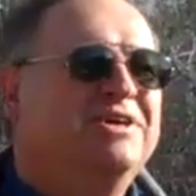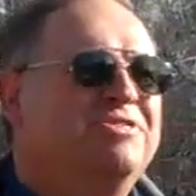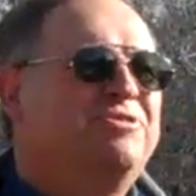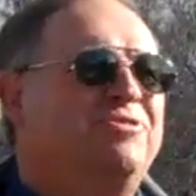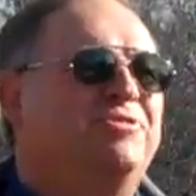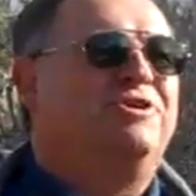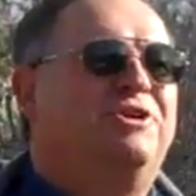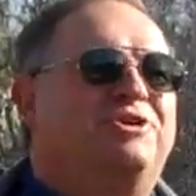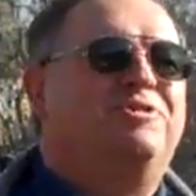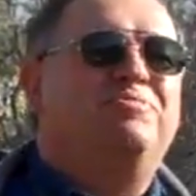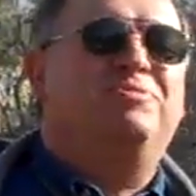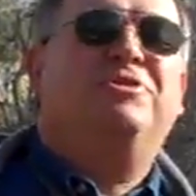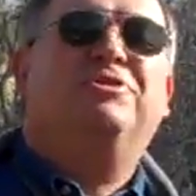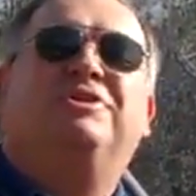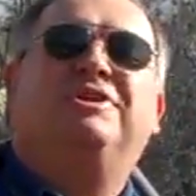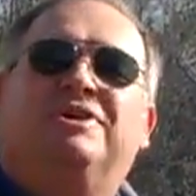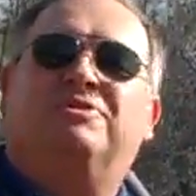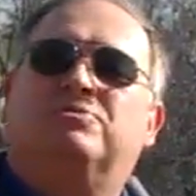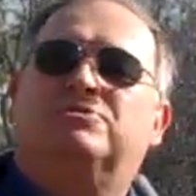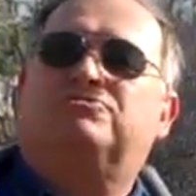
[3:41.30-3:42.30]
So the
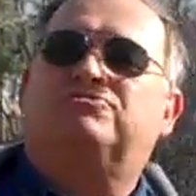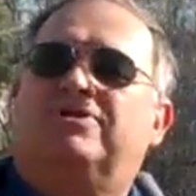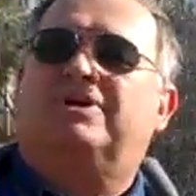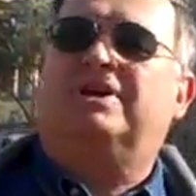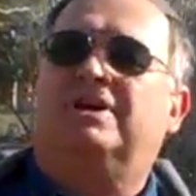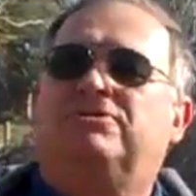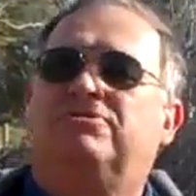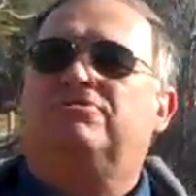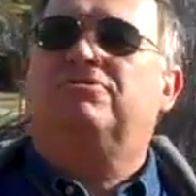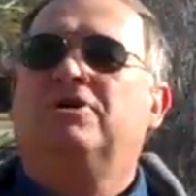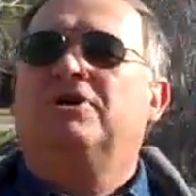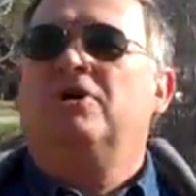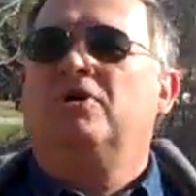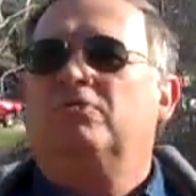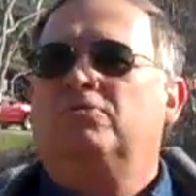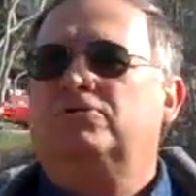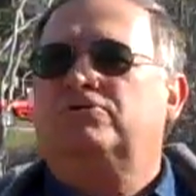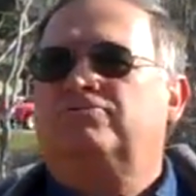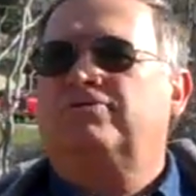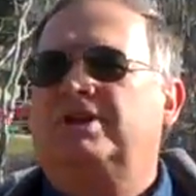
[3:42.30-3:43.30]
community was really
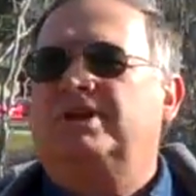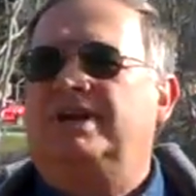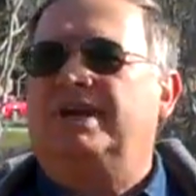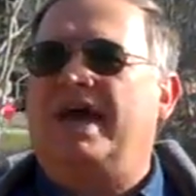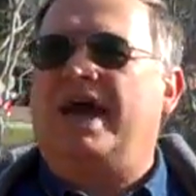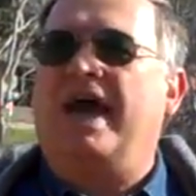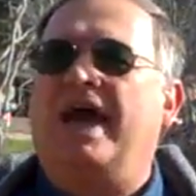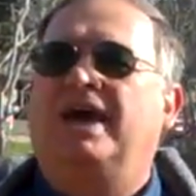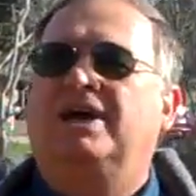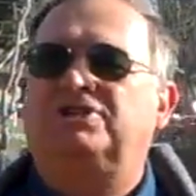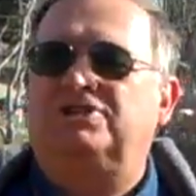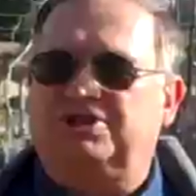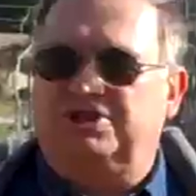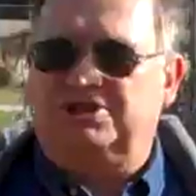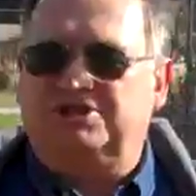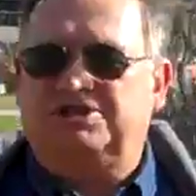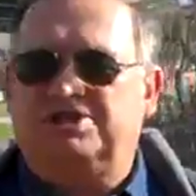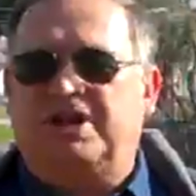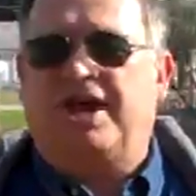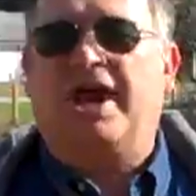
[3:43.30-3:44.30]

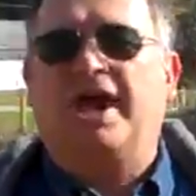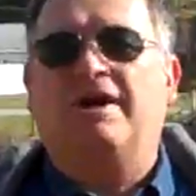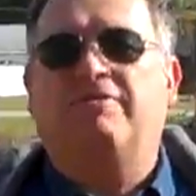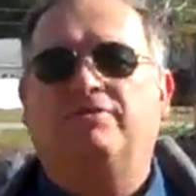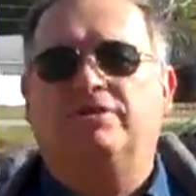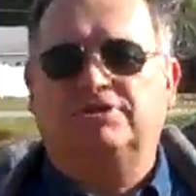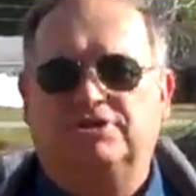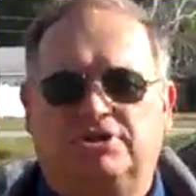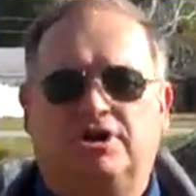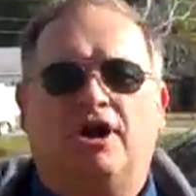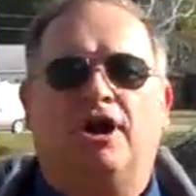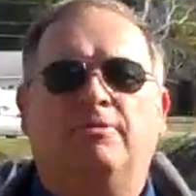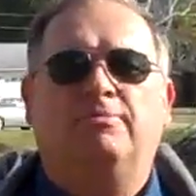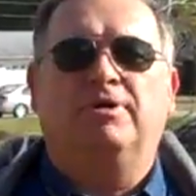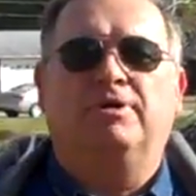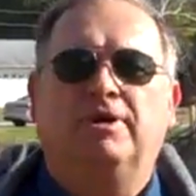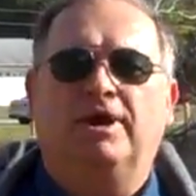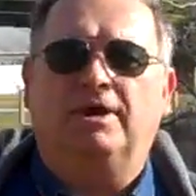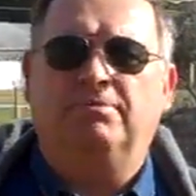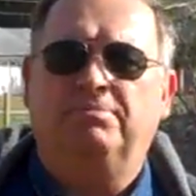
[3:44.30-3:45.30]
anxious to have us come
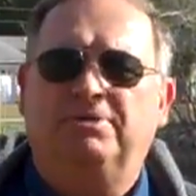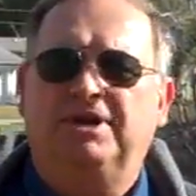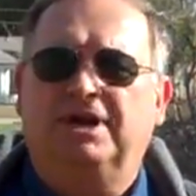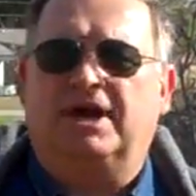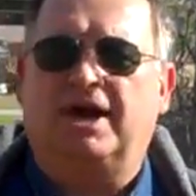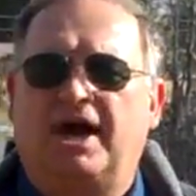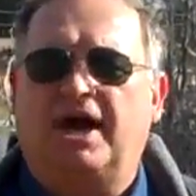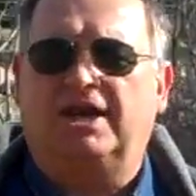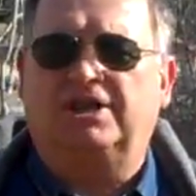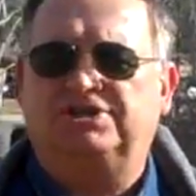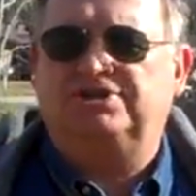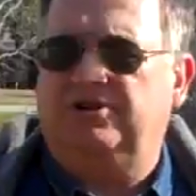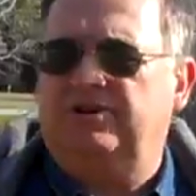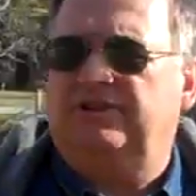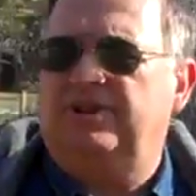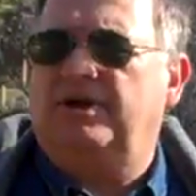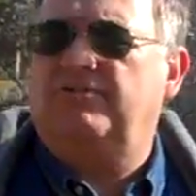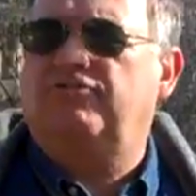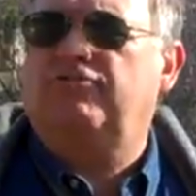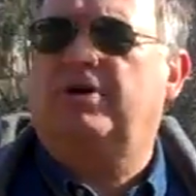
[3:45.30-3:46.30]
and be a college here,
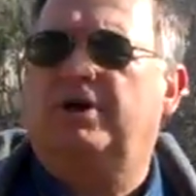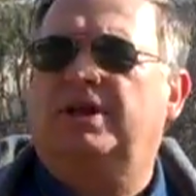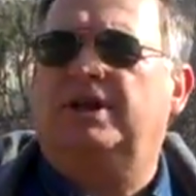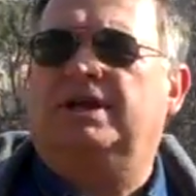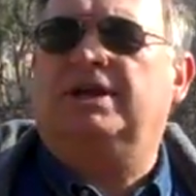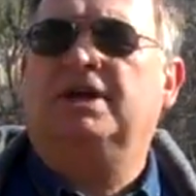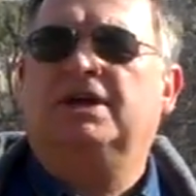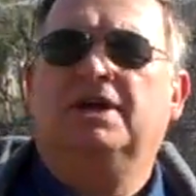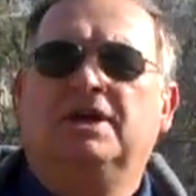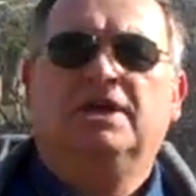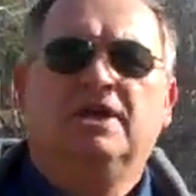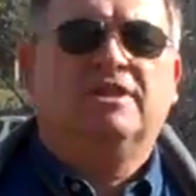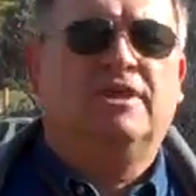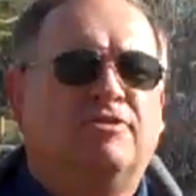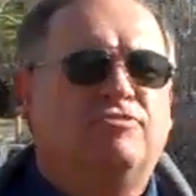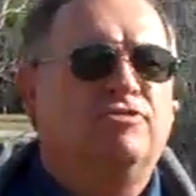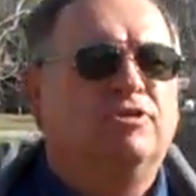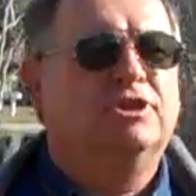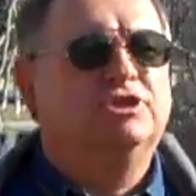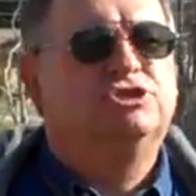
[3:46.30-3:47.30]
and they
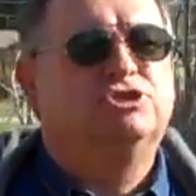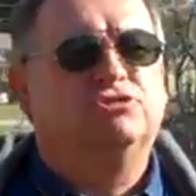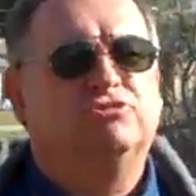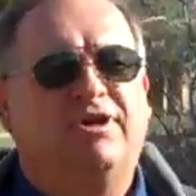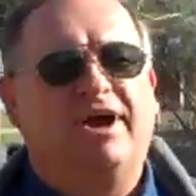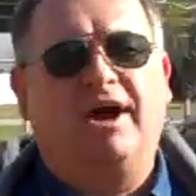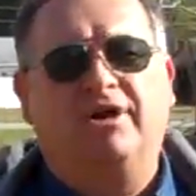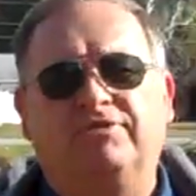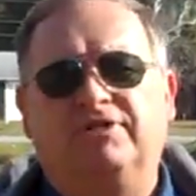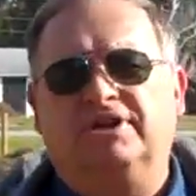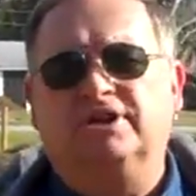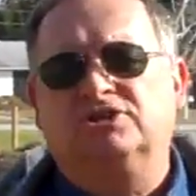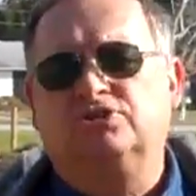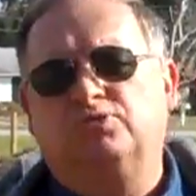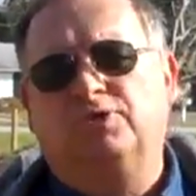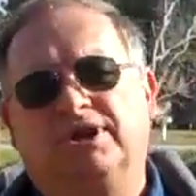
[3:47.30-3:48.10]
really surrounded us.